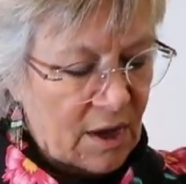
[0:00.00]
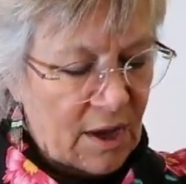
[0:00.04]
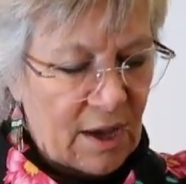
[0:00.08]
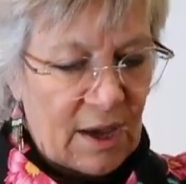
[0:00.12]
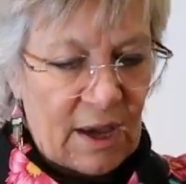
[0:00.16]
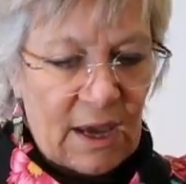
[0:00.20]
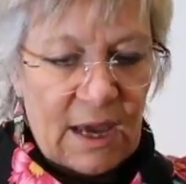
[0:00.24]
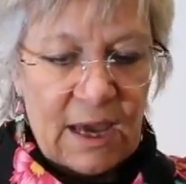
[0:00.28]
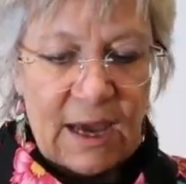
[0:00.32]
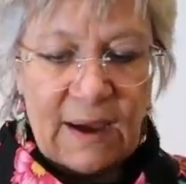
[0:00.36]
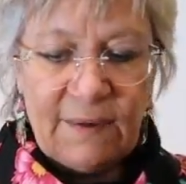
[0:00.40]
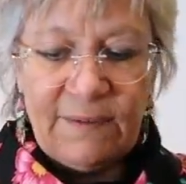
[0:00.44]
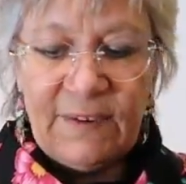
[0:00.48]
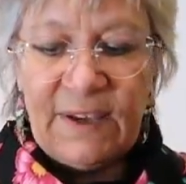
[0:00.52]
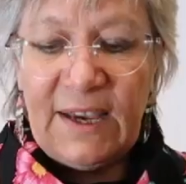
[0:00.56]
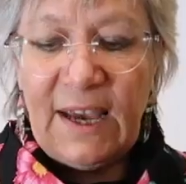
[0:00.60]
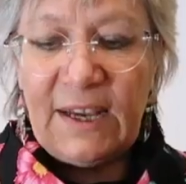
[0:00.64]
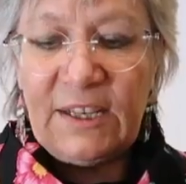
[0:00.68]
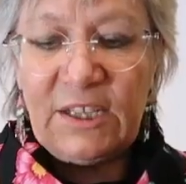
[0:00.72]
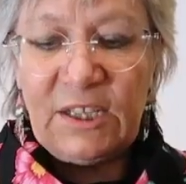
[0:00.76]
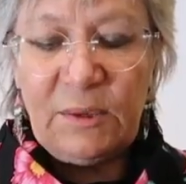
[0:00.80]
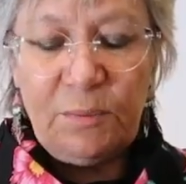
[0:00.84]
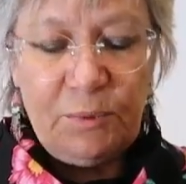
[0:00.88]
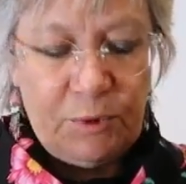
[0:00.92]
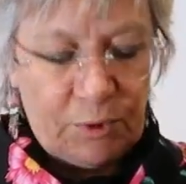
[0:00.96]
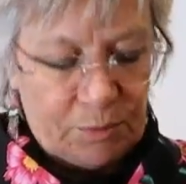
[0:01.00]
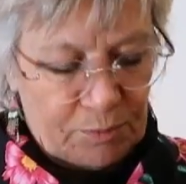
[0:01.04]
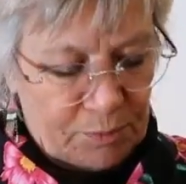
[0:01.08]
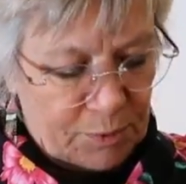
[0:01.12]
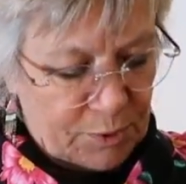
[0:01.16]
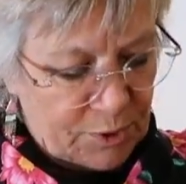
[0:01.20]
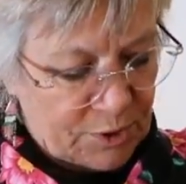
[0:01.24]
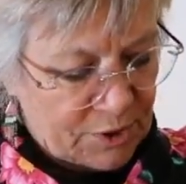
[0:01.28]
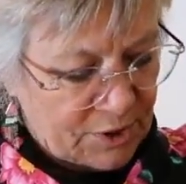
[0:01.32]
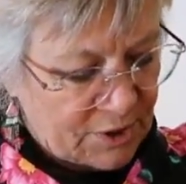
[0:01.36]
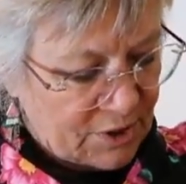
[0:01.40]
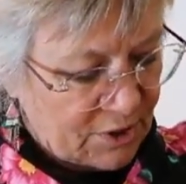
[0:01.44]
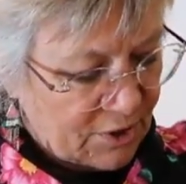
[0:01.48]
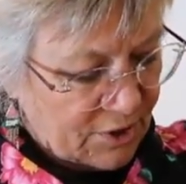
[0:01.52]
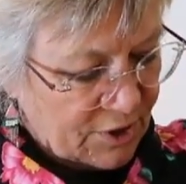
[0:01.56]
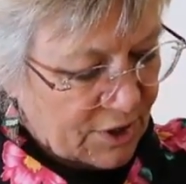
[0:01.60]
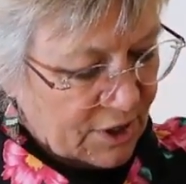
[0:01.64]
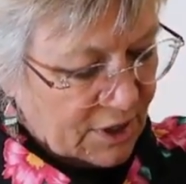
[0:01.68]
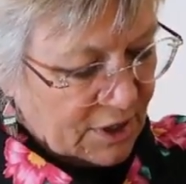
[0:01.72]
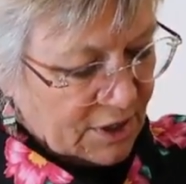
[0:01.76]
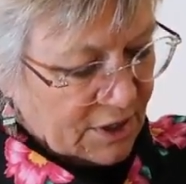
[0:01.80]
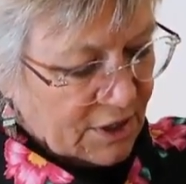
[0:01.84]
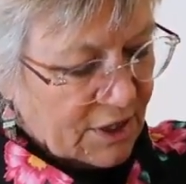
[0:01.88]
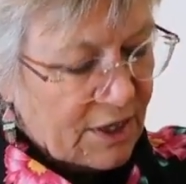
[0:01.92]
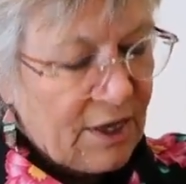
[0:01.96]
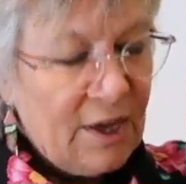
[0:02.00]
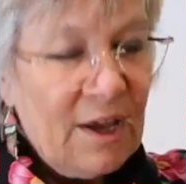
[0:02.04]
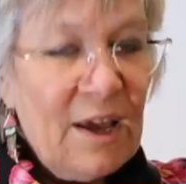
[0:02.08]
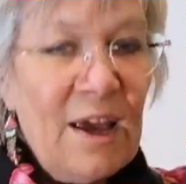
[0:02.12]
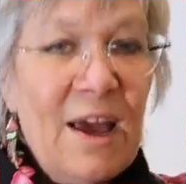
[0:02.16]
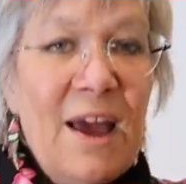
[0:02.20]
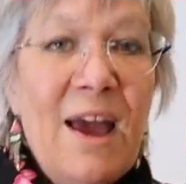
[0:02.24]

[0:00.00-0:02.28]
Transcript: I've yet to put buttons on it,